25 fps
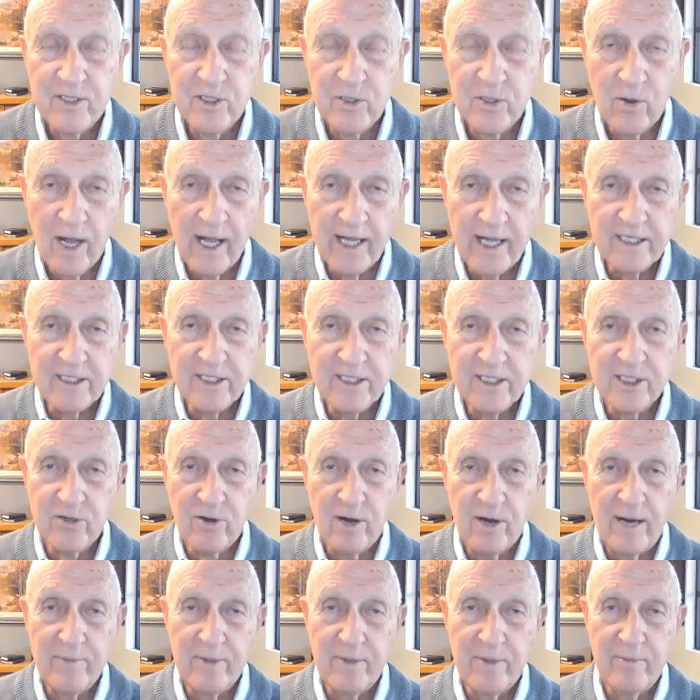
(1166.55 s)
So I
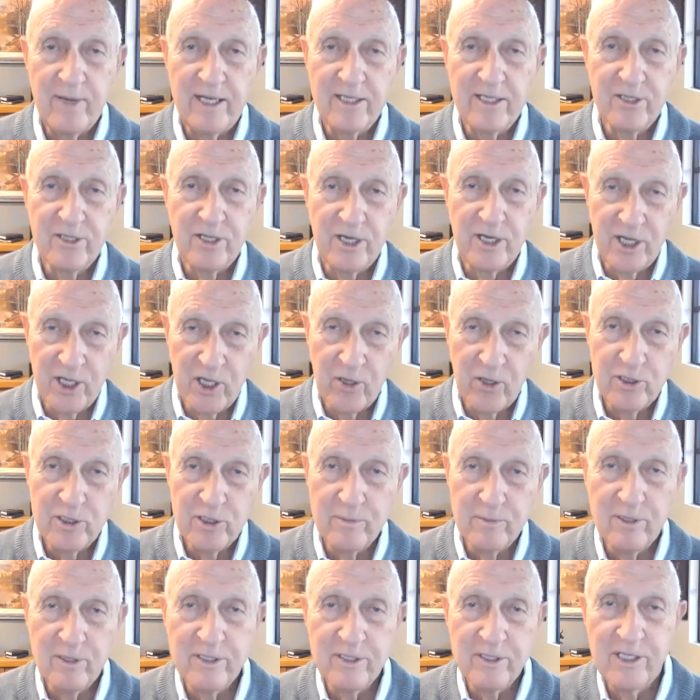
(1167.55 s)
describe them as the
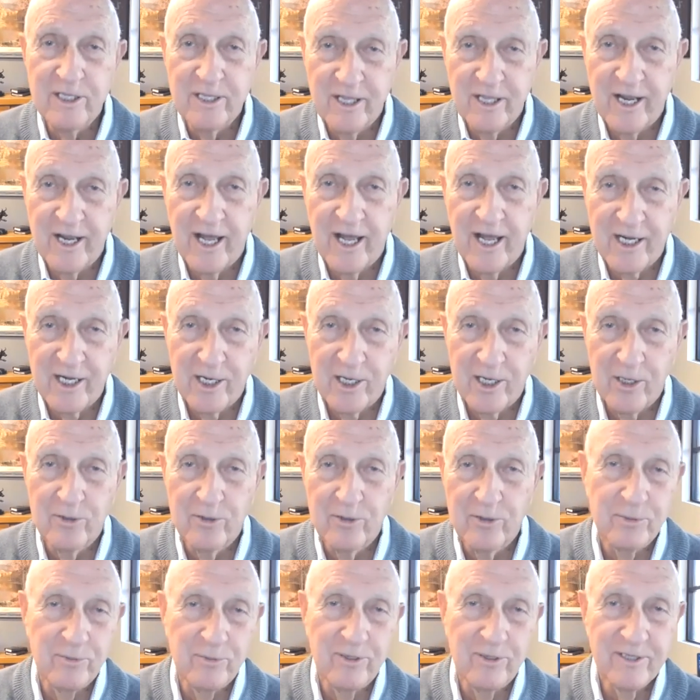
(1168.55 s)
negotiables and the
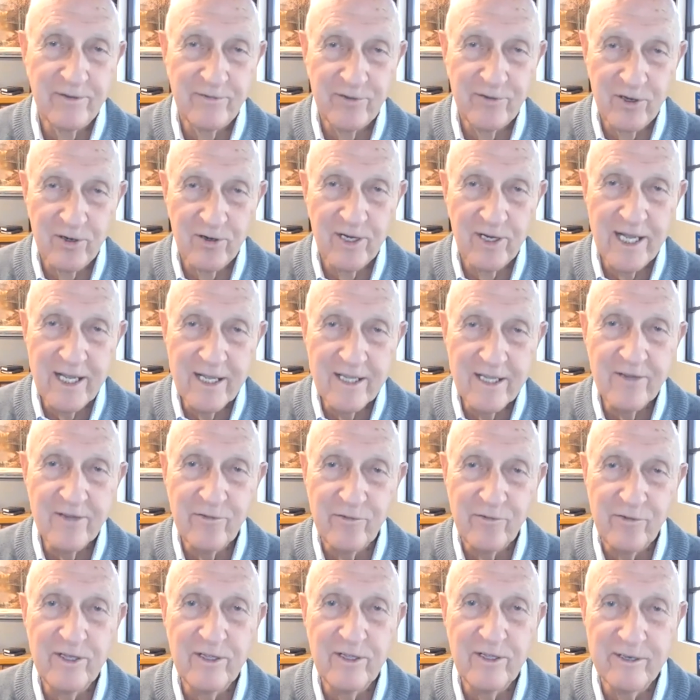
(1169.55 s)
non-negotiables. If you're in
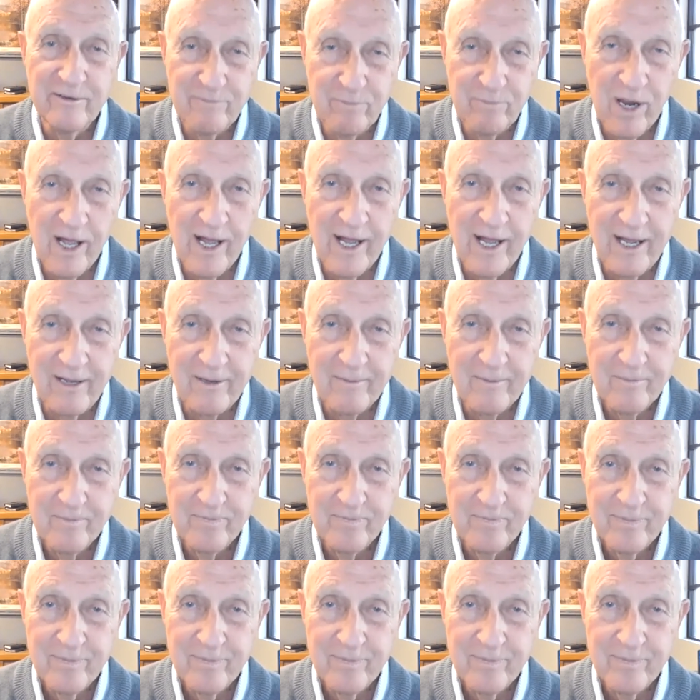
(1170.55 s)
the field of play,